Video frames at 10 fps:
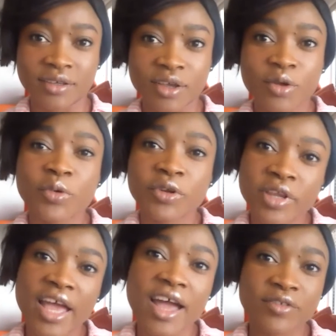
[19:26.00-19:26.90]
we really
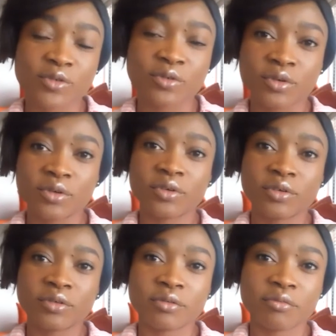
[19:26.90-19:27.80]
have to
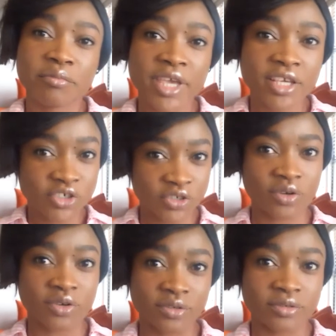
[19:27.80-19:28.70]
make
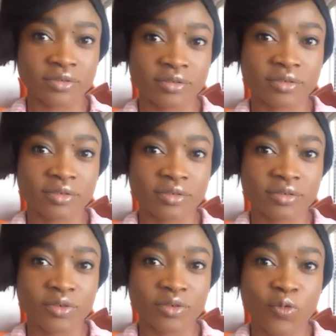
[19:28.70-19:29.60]
sure
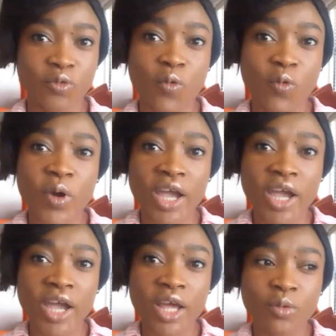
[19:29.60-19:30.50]
while
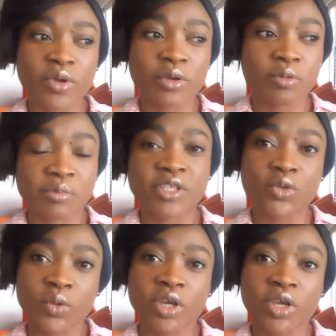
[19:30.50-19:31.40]
we will be
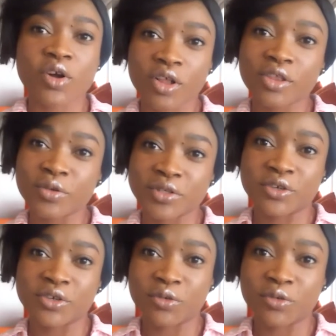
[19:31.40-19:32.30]
doing all those
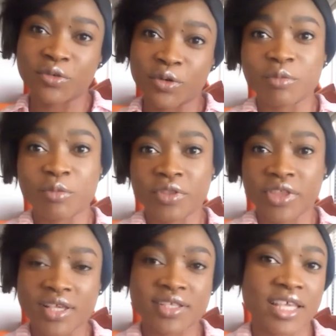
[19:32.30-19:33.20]
incredible
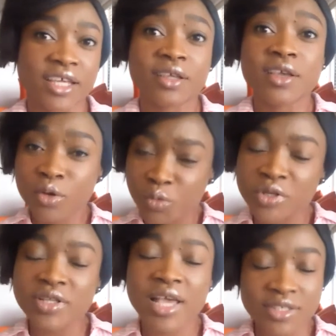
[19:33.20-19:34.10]
things that
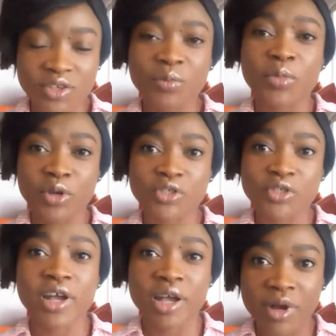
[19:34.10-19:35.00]
we at some point
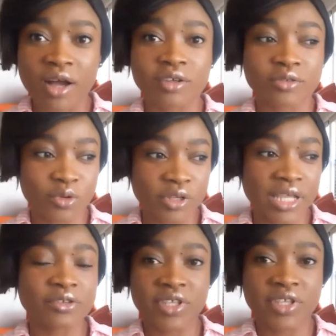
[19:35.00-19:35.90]
talk about, what
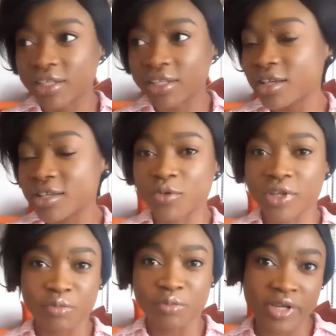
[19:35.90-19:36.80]
are the techniques, what
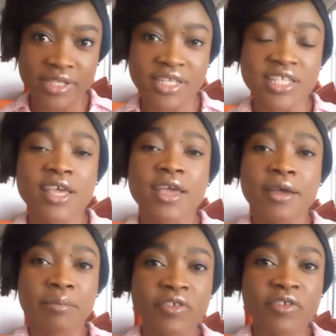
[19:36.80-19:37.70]
are the practices.
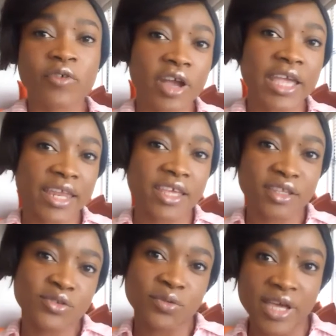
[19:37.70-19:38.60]
Before getting
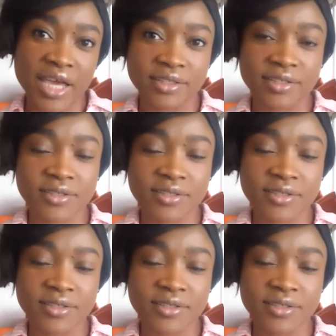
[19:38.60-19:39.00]
into that,